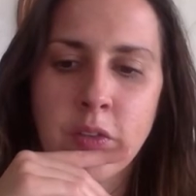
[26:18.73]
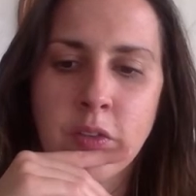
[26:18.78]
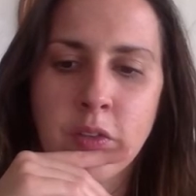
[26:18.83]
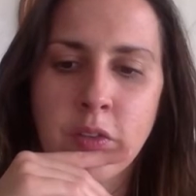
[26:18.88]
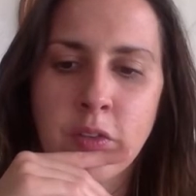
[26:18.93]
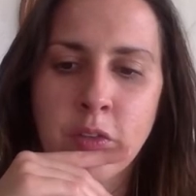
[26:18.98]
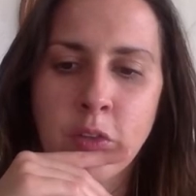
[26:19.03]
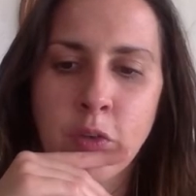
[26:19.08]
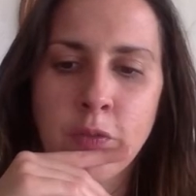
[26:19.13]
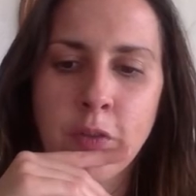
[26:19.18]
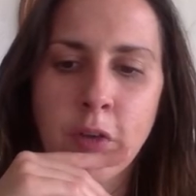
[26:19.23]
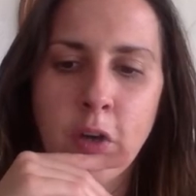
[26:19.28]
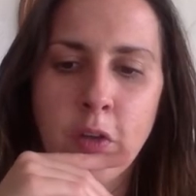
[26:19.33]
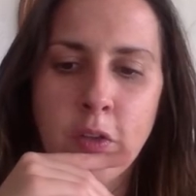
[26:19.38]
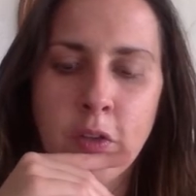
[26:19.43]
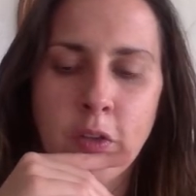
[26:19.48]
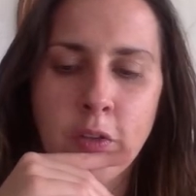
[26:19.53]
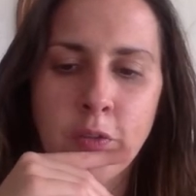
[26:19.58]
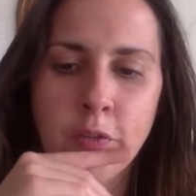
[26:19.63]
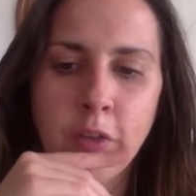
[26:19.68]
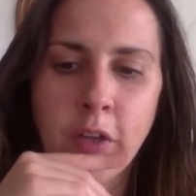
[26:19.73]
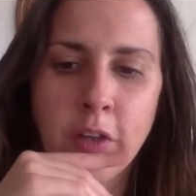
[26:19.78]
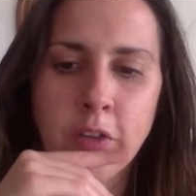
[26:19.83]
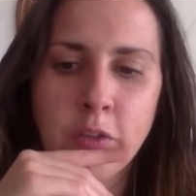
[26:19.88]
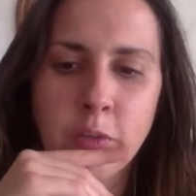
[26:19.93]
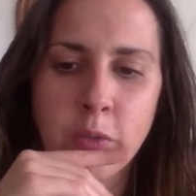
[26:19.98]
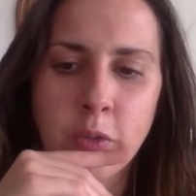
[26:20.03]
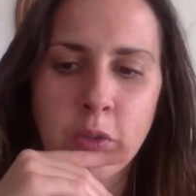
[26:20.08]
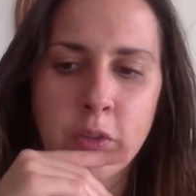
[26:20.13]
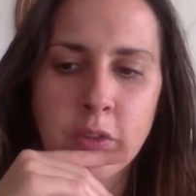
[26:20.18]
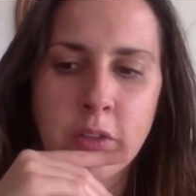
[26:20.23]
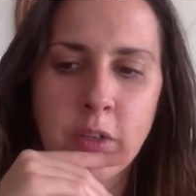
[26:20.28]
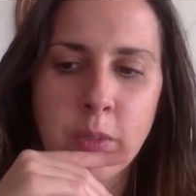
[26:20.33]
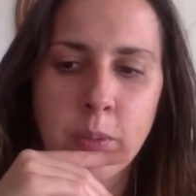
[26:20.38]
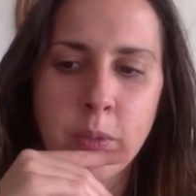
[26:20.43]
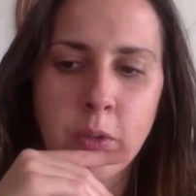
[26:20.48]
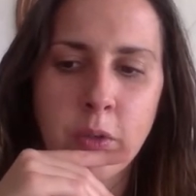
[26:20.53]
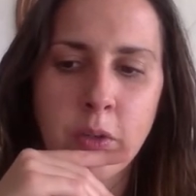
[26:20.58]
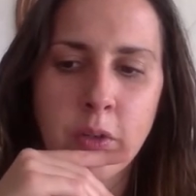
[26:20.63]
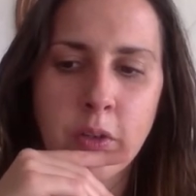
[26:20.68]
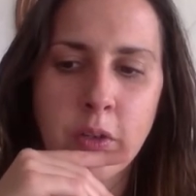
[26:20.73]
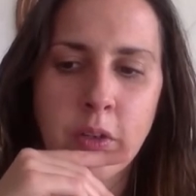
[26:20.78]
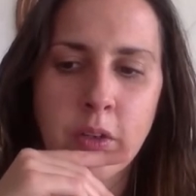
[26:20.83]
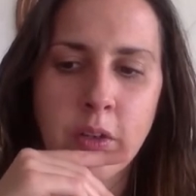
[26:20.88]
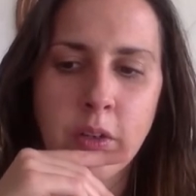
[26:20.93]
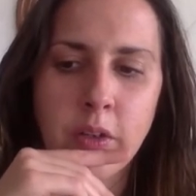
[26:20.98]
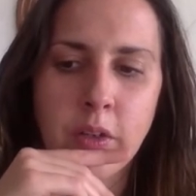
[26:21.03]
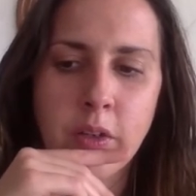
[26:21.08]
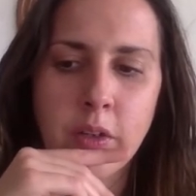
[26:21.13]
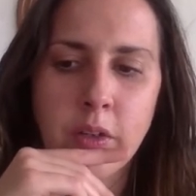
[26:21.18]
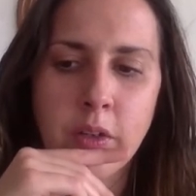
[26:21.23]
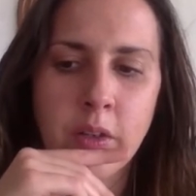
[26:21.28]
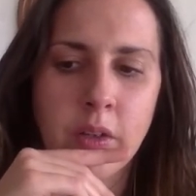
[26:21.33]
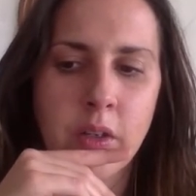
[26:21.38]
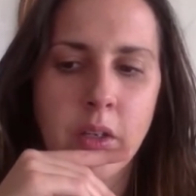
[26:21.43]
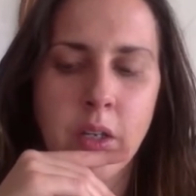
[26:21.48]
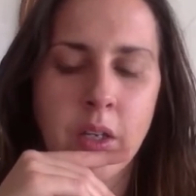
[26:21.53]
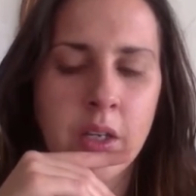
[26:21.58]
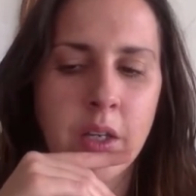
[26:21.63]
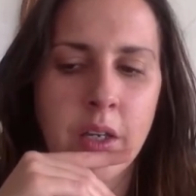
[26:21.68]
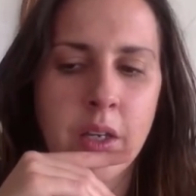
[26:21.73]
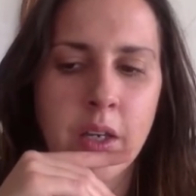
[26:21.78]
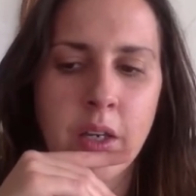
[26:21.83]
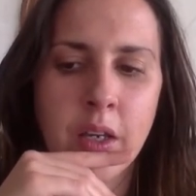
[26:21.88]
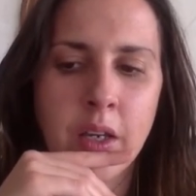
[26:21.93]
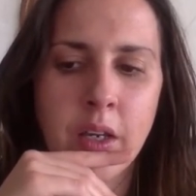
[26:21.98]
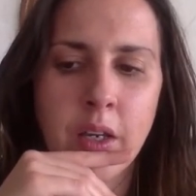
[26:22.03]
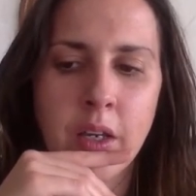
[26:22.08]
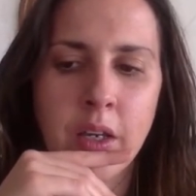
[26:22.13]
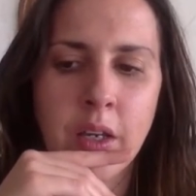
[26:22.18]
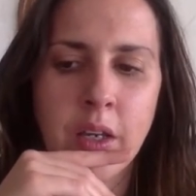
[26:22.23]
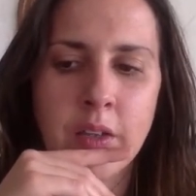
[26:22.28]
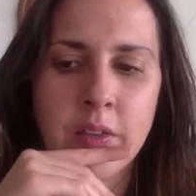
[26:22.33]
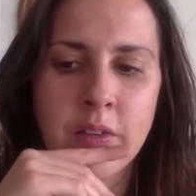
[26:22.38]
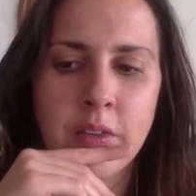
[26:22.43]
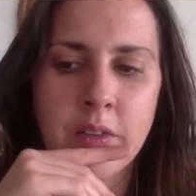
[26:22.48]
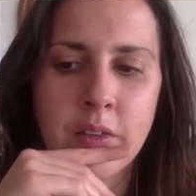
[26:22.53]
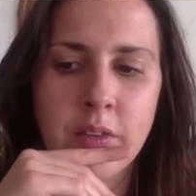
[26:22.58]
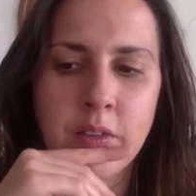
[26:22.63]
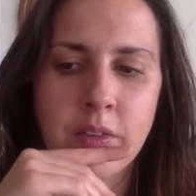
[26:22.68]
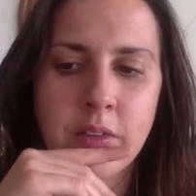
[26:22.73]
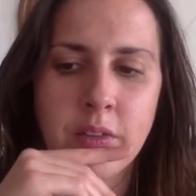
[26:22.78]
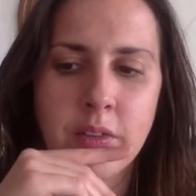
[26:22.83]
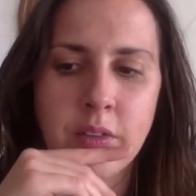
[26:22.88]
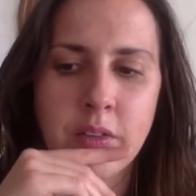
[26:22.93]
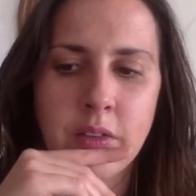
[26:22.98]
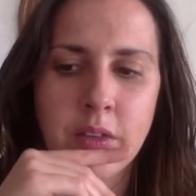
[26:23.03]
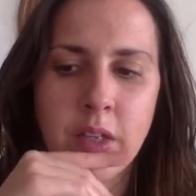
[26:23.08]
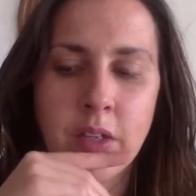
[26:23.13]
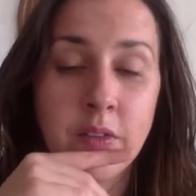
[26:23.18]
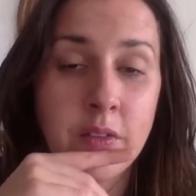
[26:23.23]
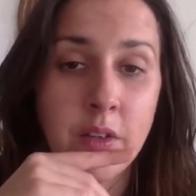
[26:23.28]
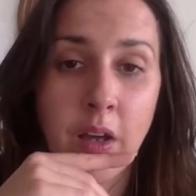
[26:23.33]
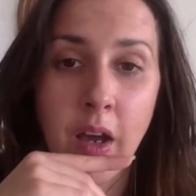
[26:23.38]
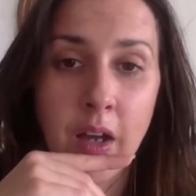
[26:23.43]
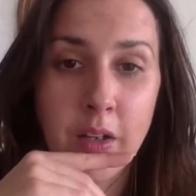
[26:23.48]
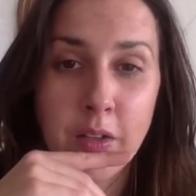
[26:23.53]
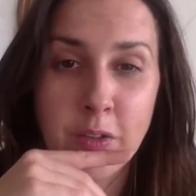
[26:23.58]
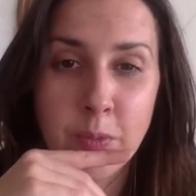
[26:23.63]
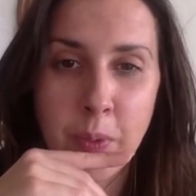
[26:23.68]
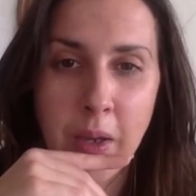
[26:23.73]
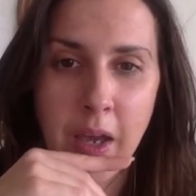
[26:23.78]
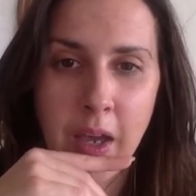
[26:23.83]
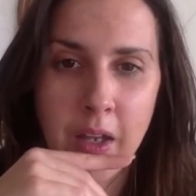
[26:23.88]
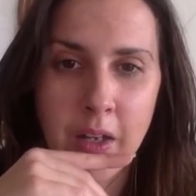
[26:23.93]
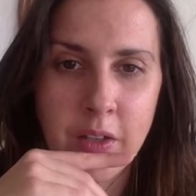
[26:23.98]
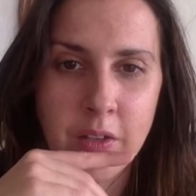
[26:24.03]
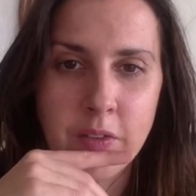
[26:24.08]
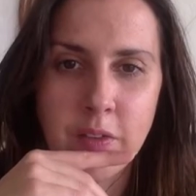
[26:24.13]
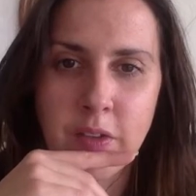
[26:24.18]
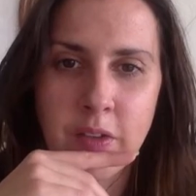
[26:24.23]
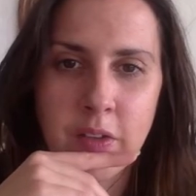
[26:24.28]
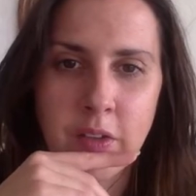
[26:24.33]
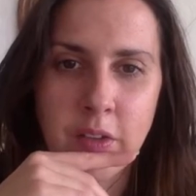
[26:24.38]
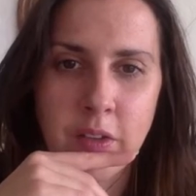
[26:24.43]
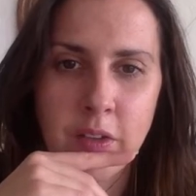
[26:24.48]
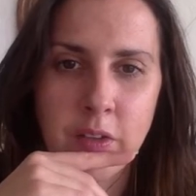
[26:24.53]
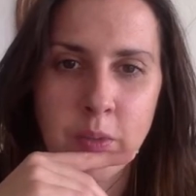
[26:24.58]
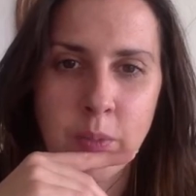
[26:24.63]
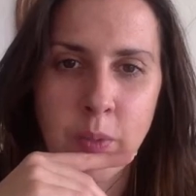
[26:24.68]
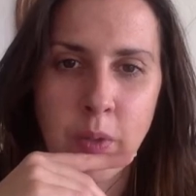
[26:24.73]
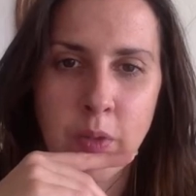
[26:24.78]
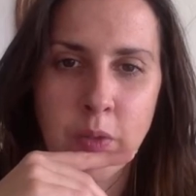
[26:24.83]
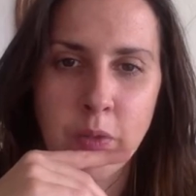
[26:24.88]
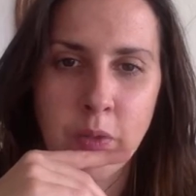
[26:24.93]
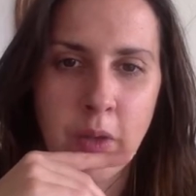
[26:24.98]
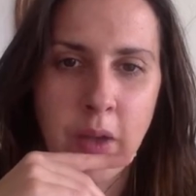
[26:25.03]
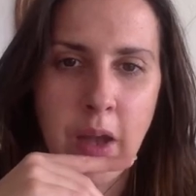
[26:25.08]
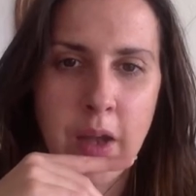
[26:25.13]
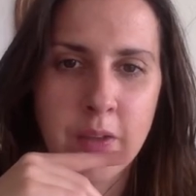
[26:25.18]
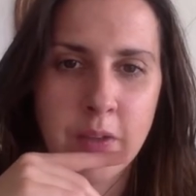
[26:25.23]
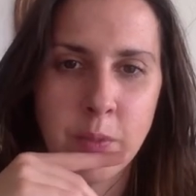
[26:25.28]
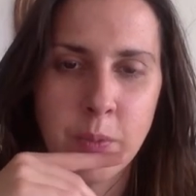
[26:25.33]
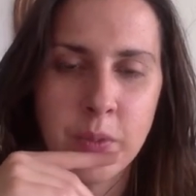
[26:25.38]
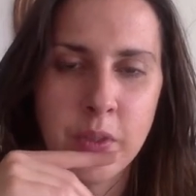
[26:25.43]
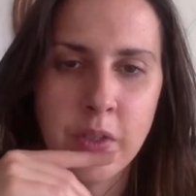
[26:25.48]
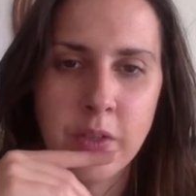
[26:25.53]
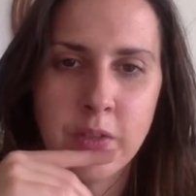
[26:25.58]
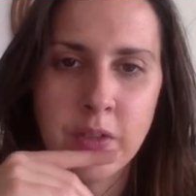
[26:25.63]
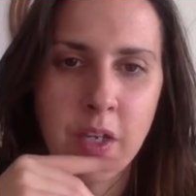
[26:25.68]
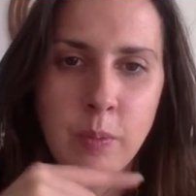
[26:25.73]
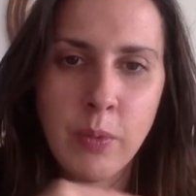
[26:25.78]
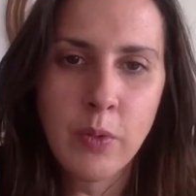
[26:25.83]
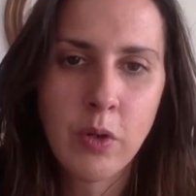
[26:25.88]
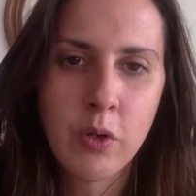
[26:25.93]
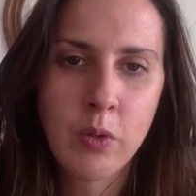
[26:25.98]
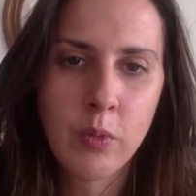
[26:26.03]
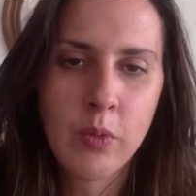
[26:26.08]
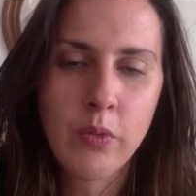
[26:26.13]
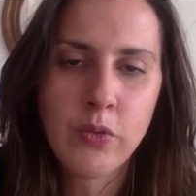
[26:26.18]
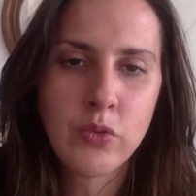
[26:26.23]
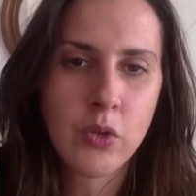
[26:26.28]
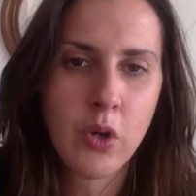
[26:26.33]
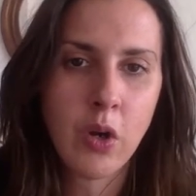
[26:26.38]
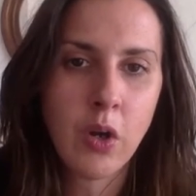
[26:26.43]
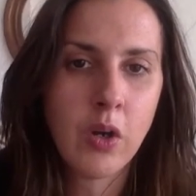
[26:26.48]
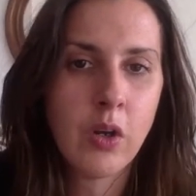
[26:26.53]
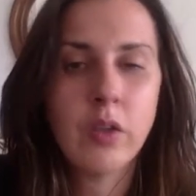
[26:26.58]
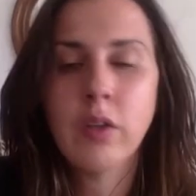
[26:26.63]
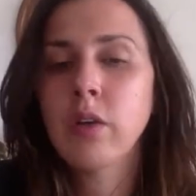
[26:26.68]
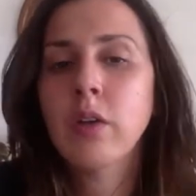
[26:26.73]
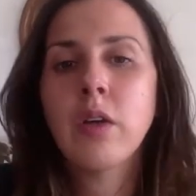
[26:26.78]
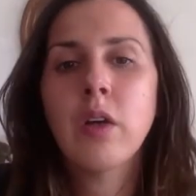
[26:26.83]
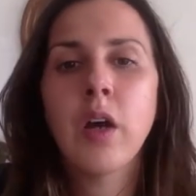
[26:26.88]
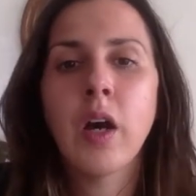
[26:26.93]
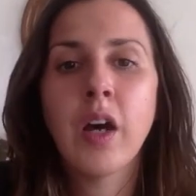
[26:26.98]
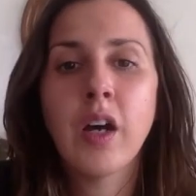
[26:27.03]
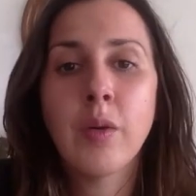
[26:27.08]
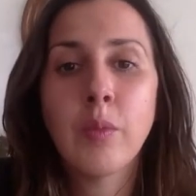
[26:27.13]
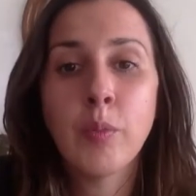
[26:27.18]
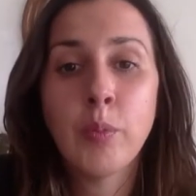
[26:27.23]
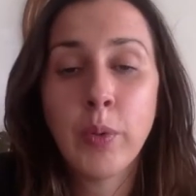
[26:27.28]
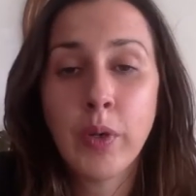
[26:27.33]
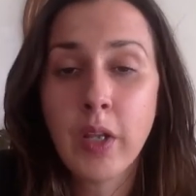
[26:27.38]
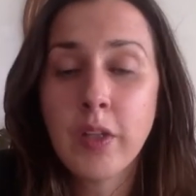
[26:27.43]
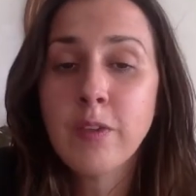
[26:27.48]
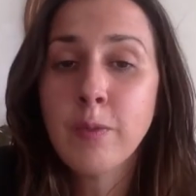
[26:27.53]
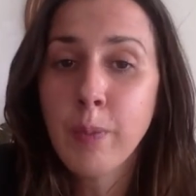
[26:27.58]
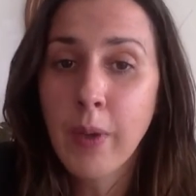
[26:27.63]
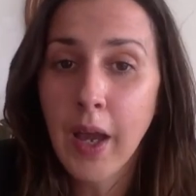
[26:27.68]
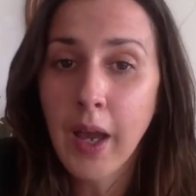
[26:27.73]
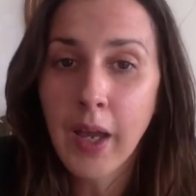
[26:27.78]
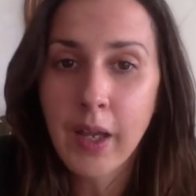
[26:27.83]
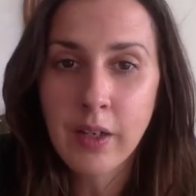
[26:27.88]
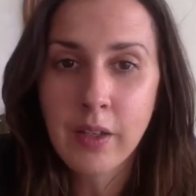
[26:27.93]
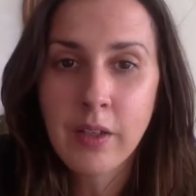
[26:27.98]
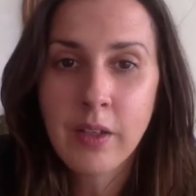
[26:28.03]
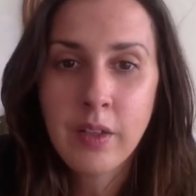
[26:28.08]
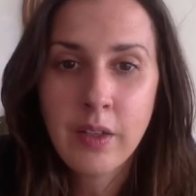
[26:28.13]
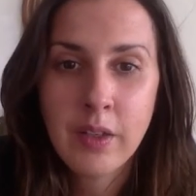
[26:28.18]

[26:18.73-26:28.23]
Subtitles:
So far the Flexeril taper, it's not as bad as the Benzodiazepine taper or withdrawal, but it's bad.